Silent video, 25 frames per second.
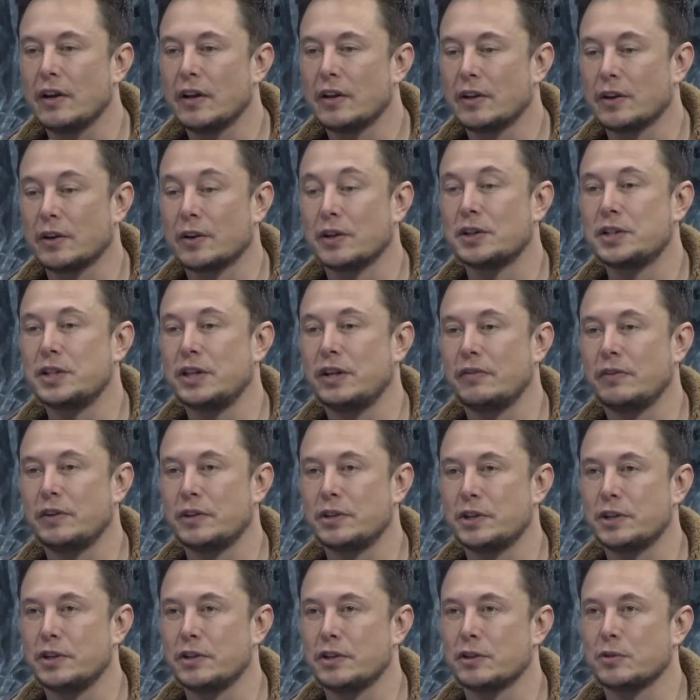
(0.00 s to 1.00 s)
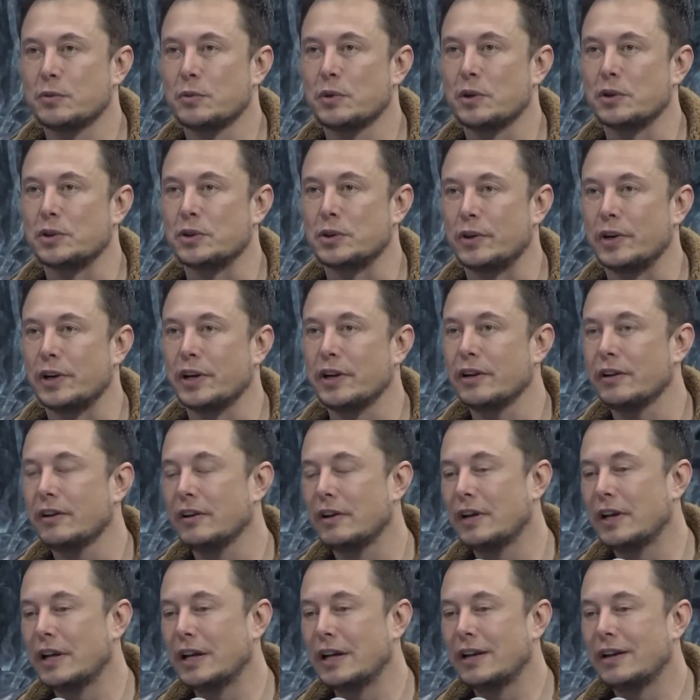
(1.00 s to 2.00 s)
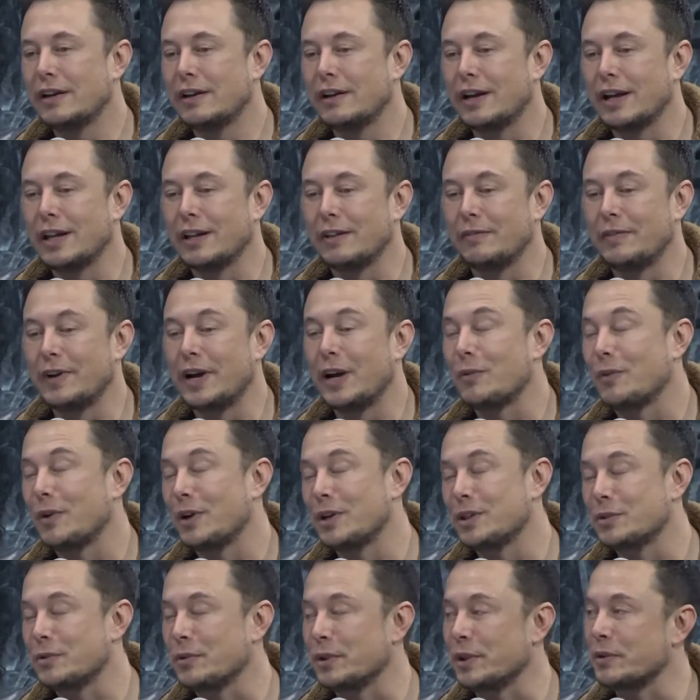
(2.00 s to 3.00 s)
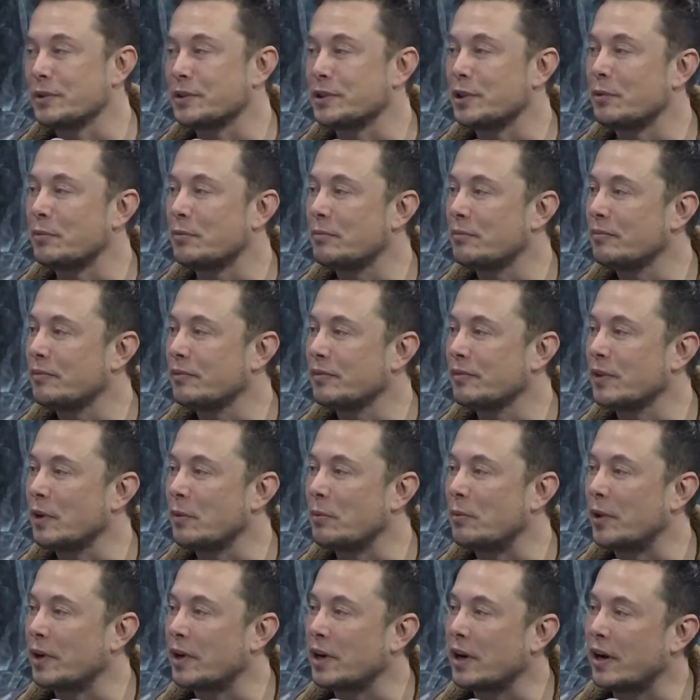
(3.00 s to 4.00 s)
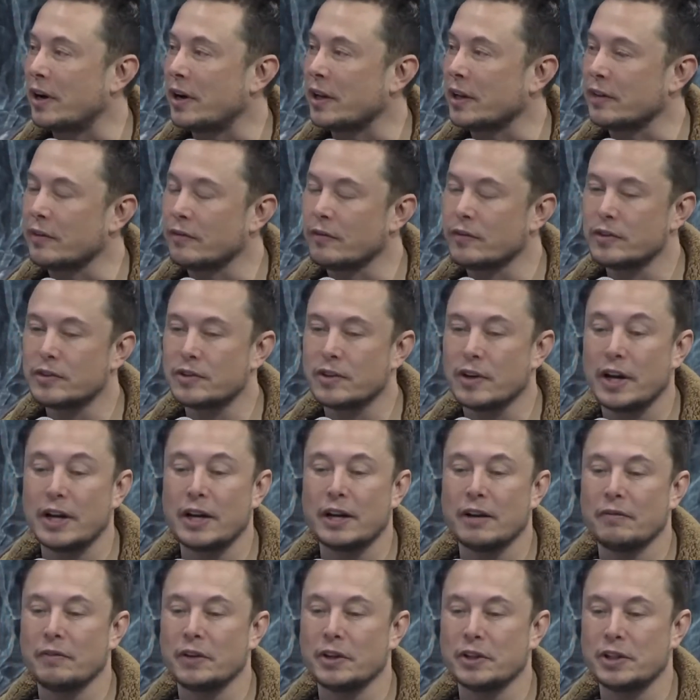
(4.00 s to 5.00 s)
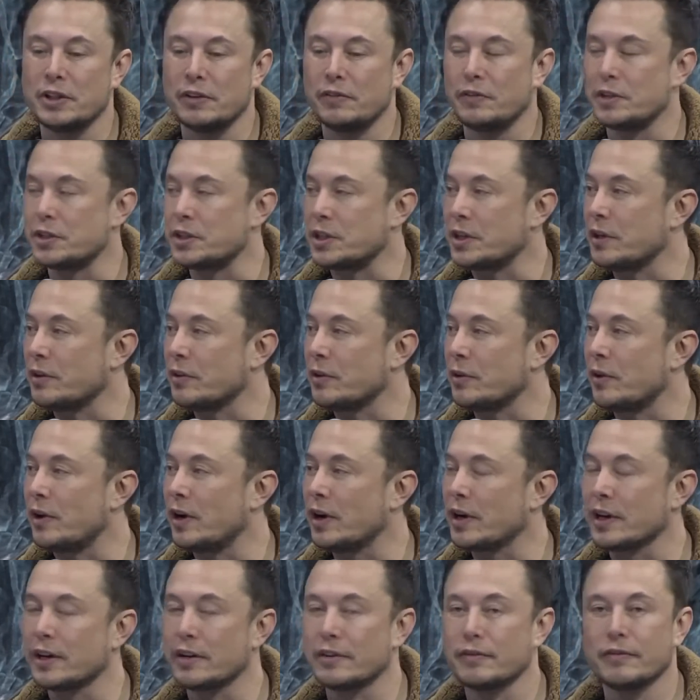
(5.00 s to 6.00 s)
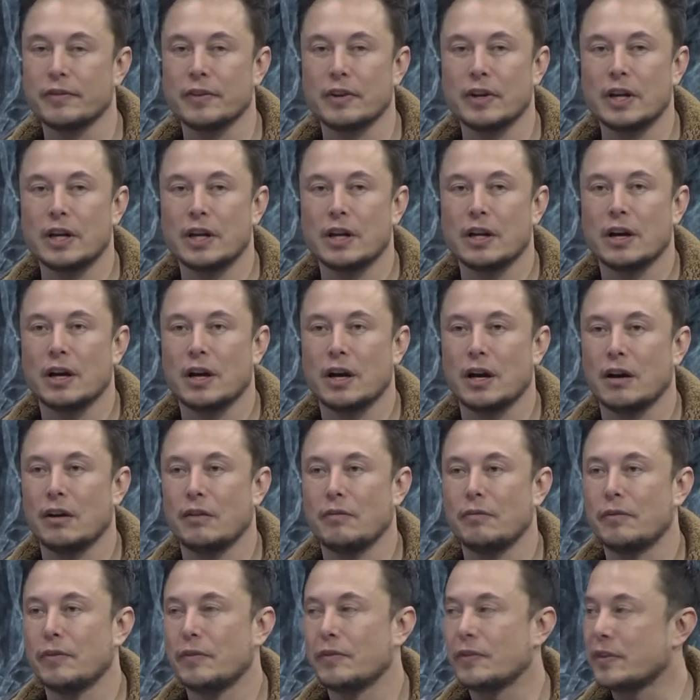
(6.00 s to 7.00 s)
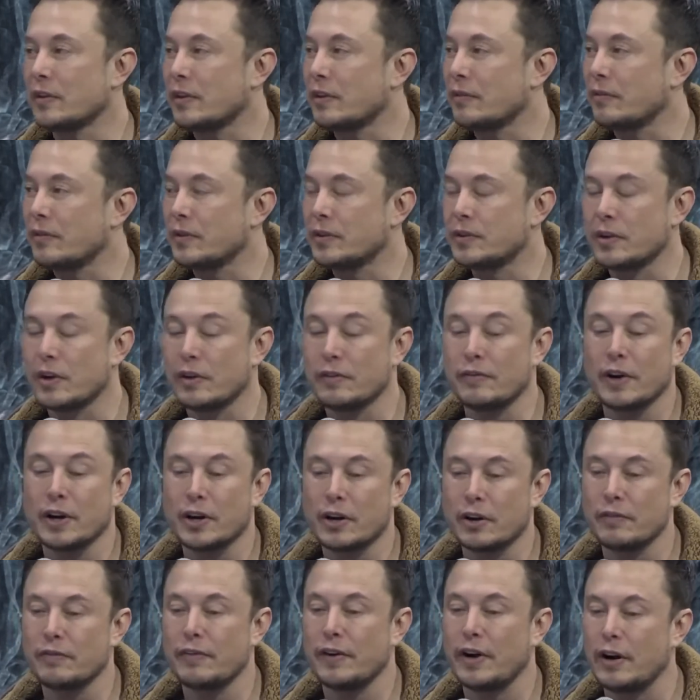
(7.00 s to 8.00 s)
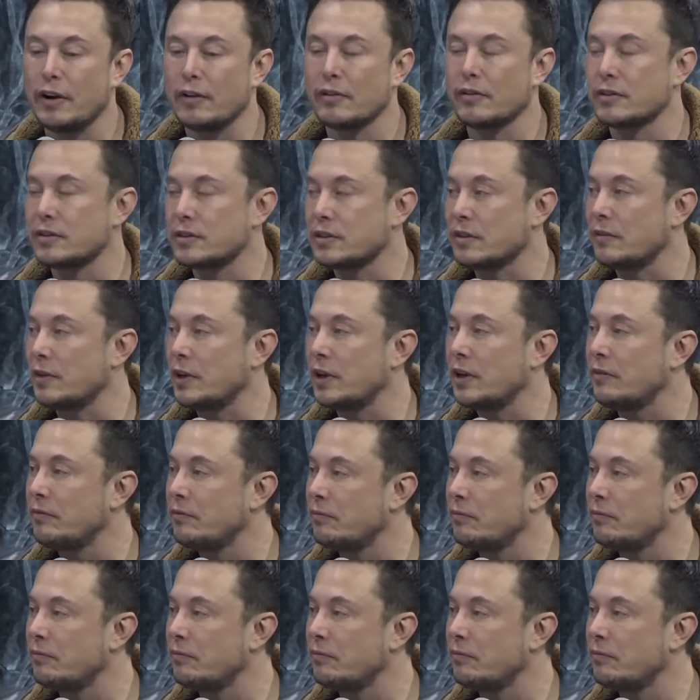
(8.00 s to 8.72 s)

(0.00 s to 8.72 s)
the good chief engineers wouldn't join, and the bad ones, well, there was no point in hiring them. So I ended up being chief engineer of the rocket. So if I could have found somebody